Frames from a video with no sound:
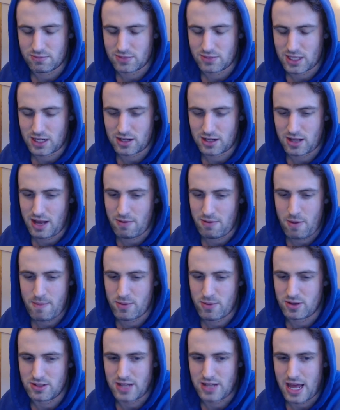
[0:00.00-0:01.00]
can't remember
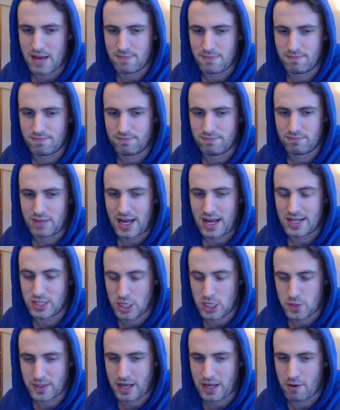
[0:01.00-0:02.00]
his name. I
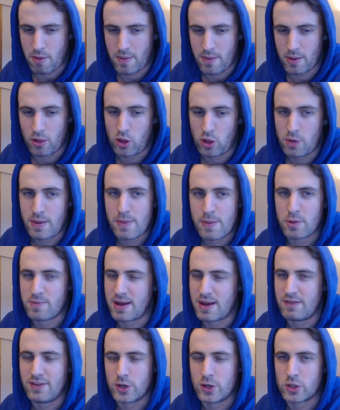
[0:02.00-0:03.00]
genuinely can't remember. A lot of people have
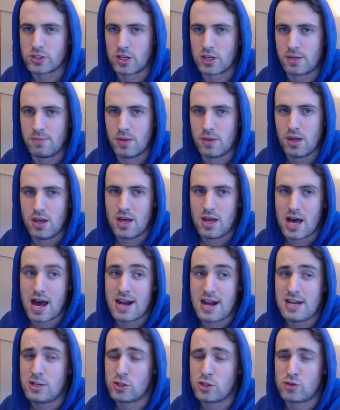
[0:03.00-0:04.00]
made videos on him, and
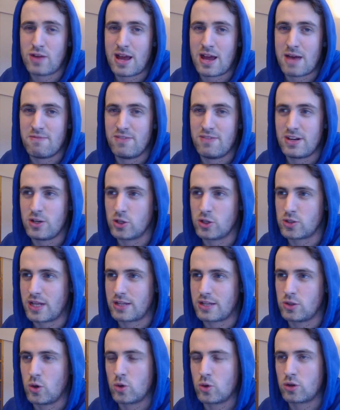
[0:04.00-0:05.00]
he does 3 AM videos like,
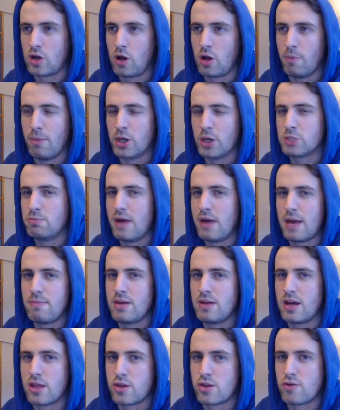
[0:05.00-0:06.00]
don't call Boss Baby
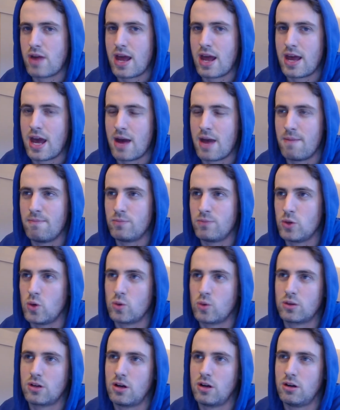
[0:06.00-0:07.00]
at 3 AM,
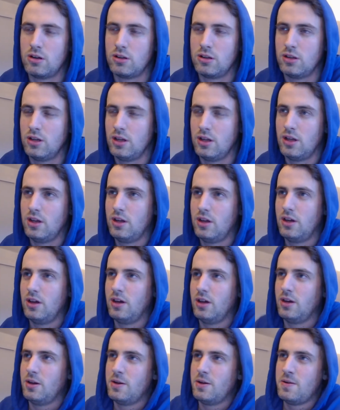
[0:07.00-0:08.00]
don't call
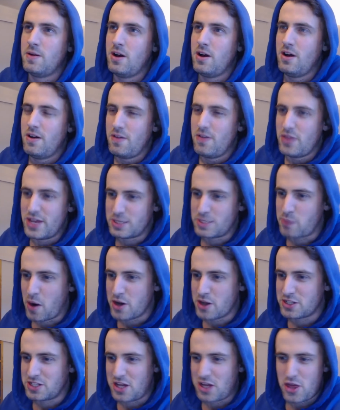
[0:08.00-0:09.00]
this
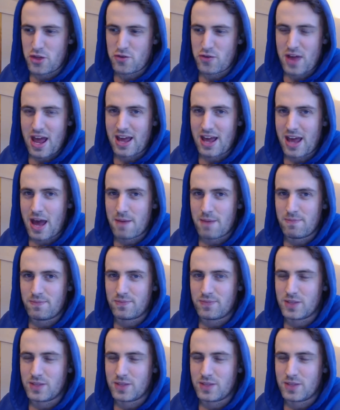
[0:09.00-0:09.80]
person at 3 AM. You